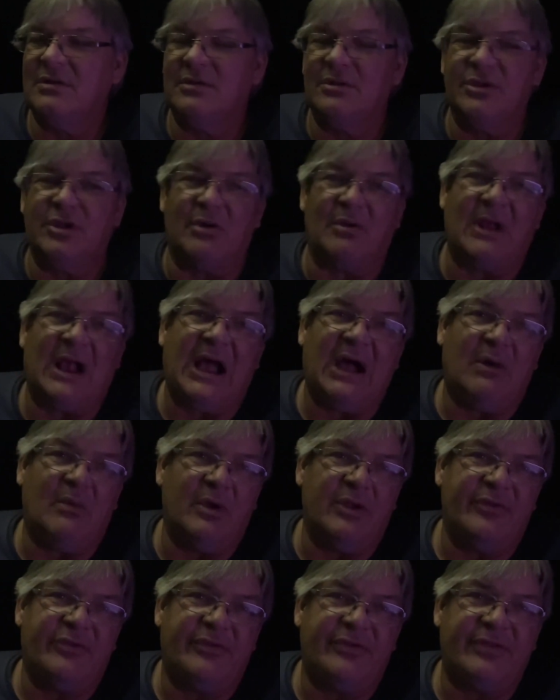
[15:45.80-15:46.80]
your
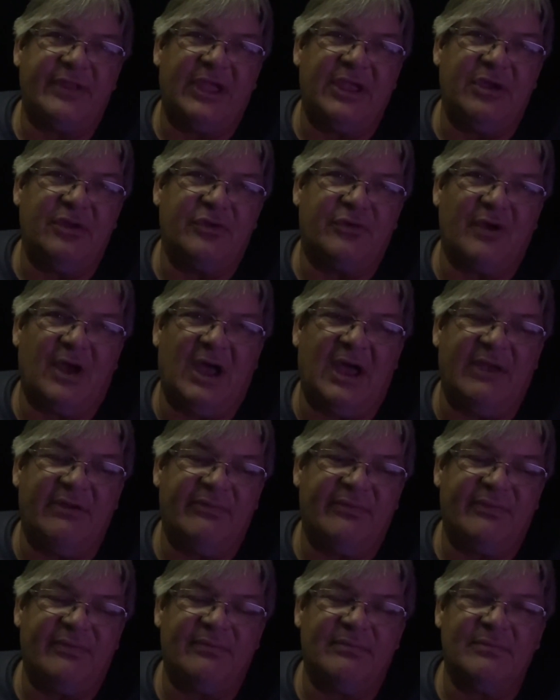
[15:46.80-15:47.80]
hours that you
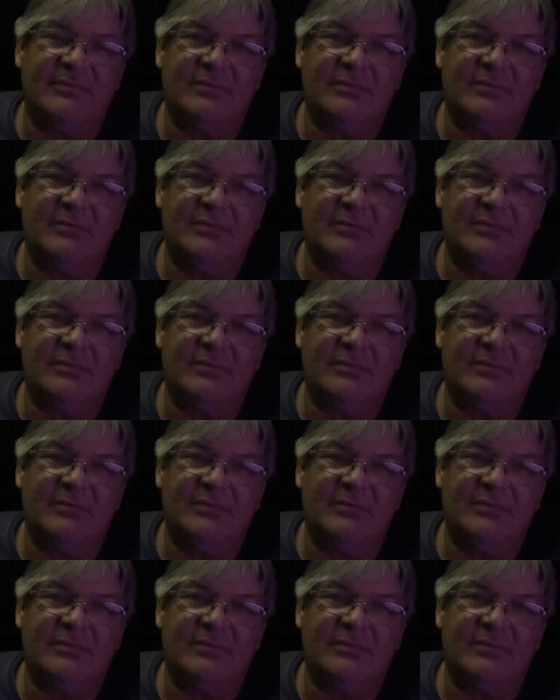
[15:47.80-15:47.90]
drive.